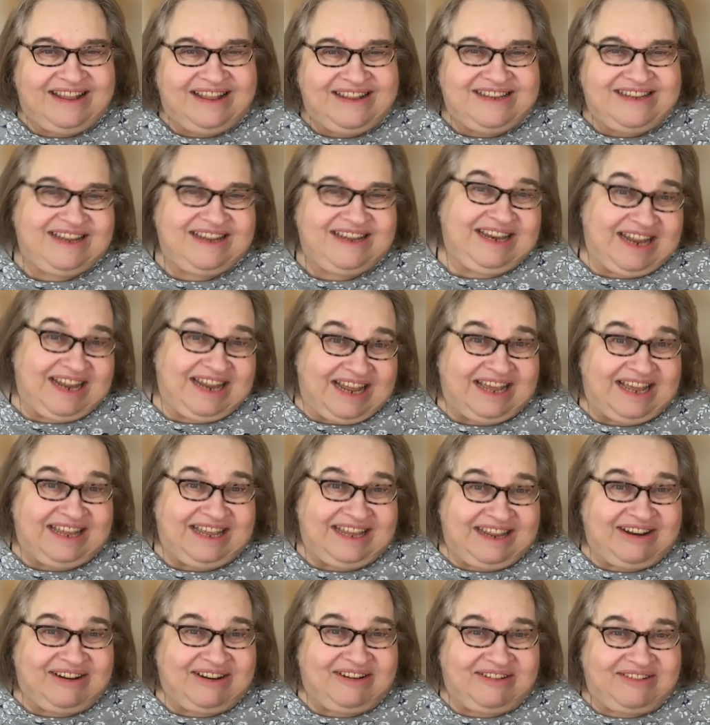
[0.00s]
I said, yeah,
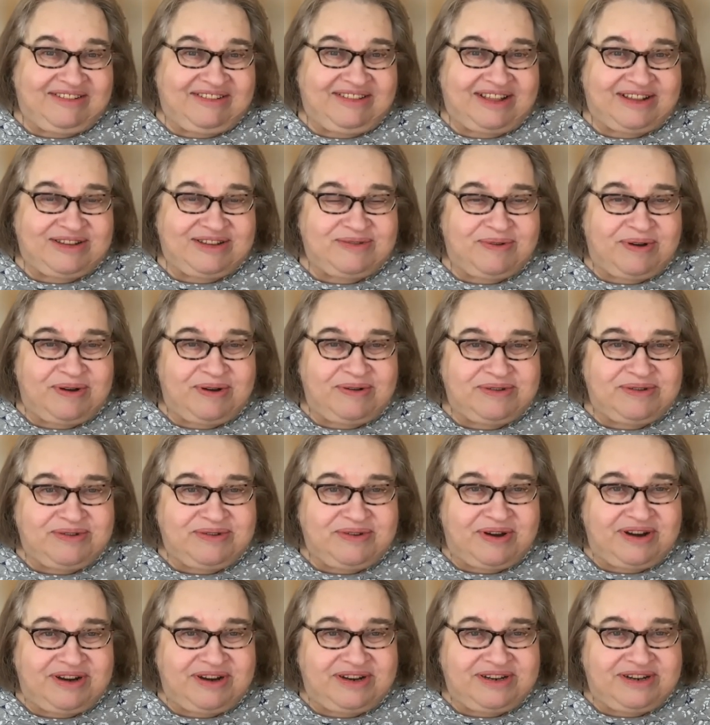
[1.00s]
you know, that's what I was
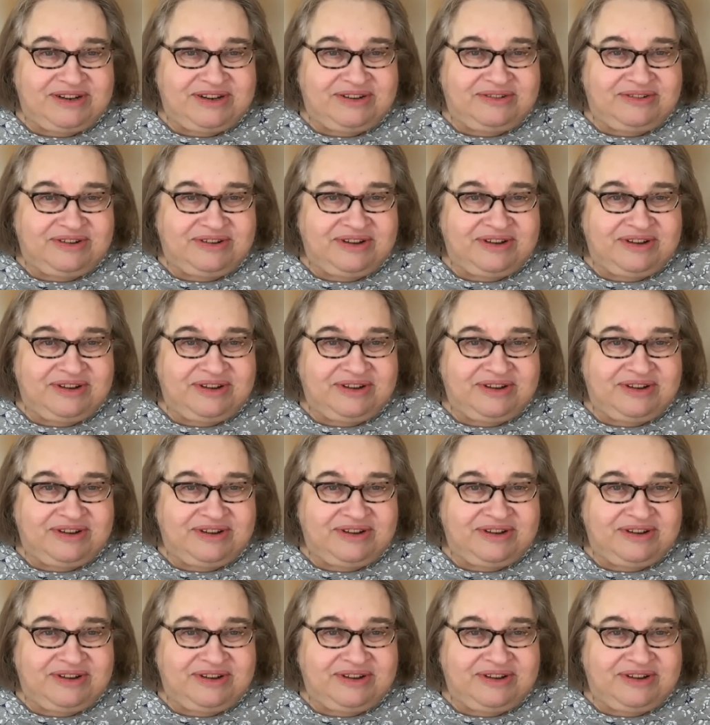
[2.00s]
trying to do.